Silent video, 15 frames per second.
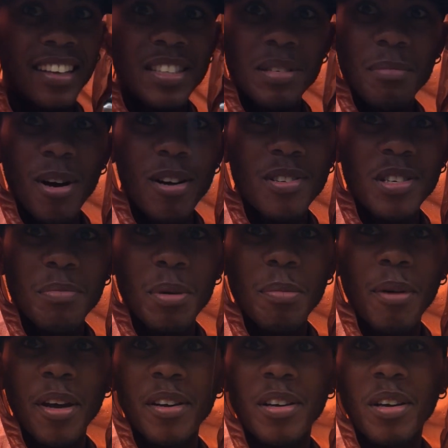tomorrow should be
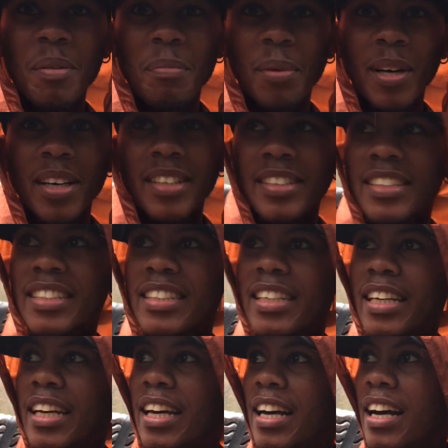better. But
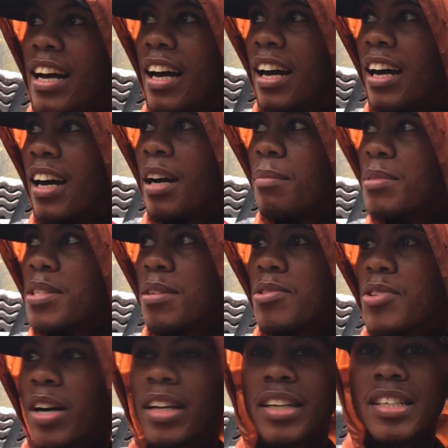I'm still
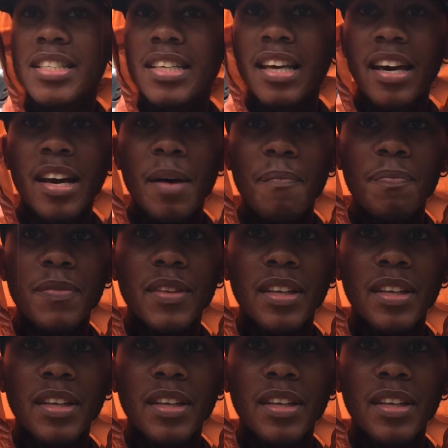trying to get to camp.